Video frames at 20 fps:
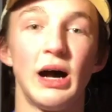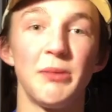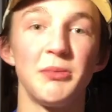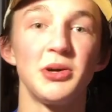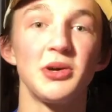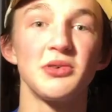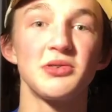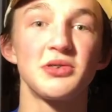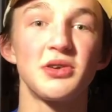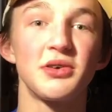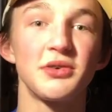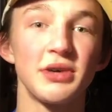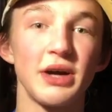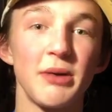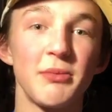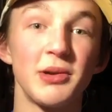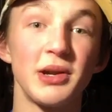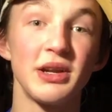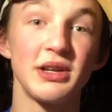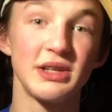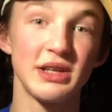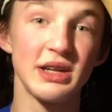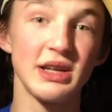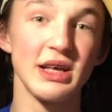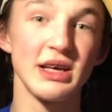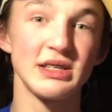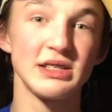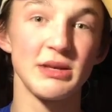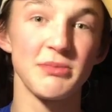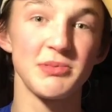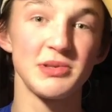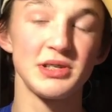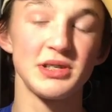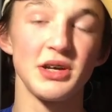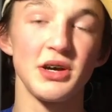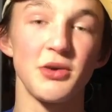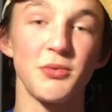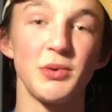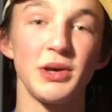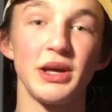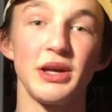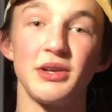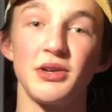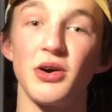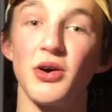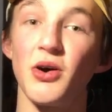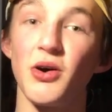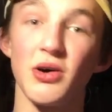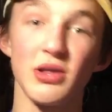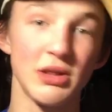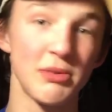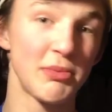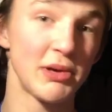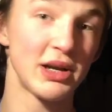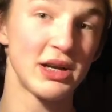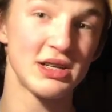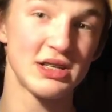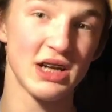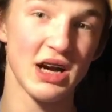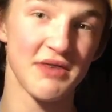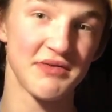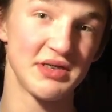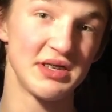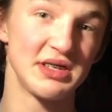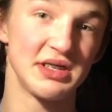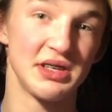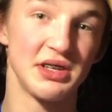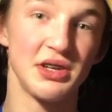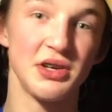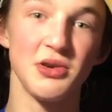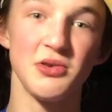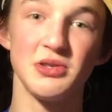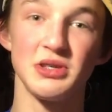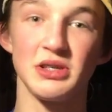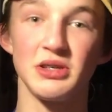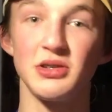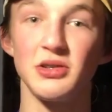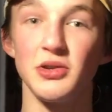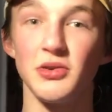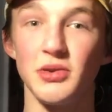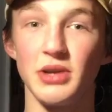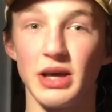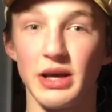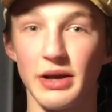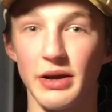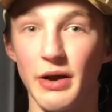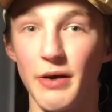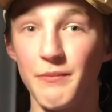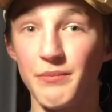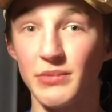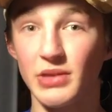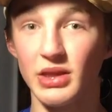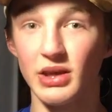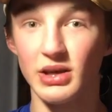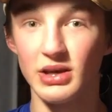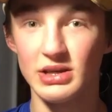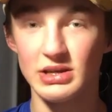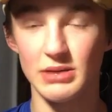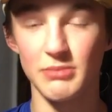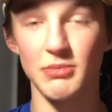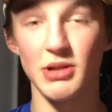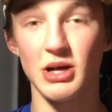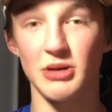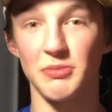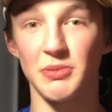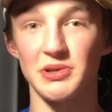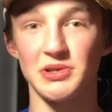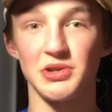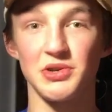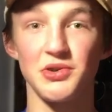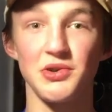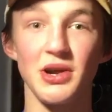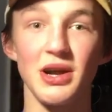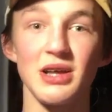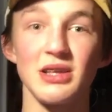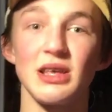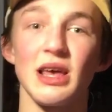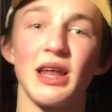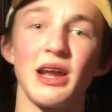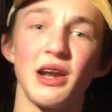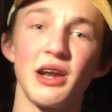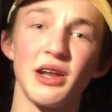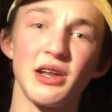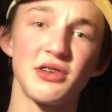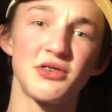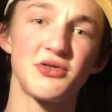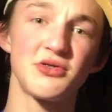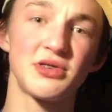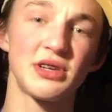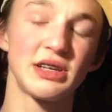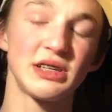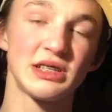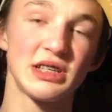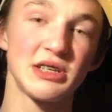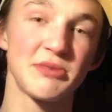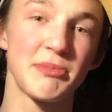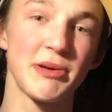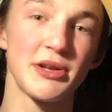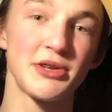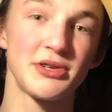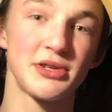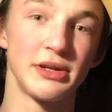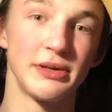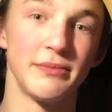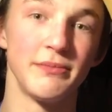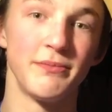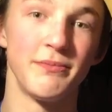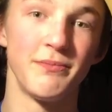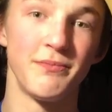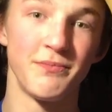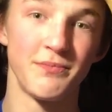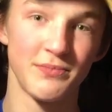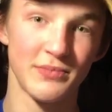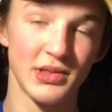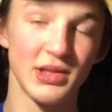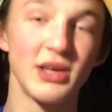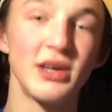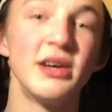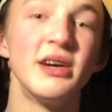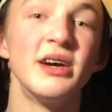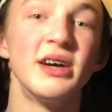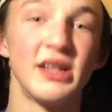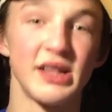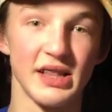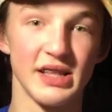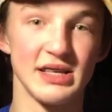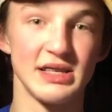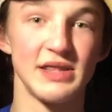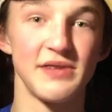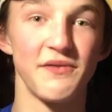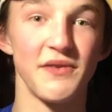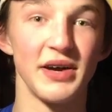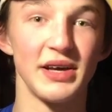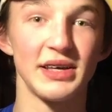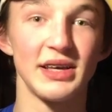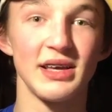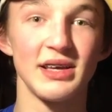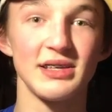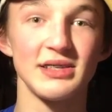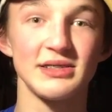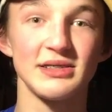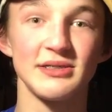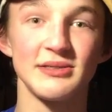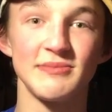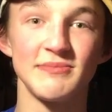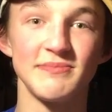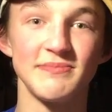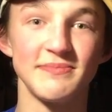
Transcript: I'm your host, John Gramer, and in today's episode, we get into all the biggest offseason news, including some blockbuster trades and an interesting suspension. This is the Vikings.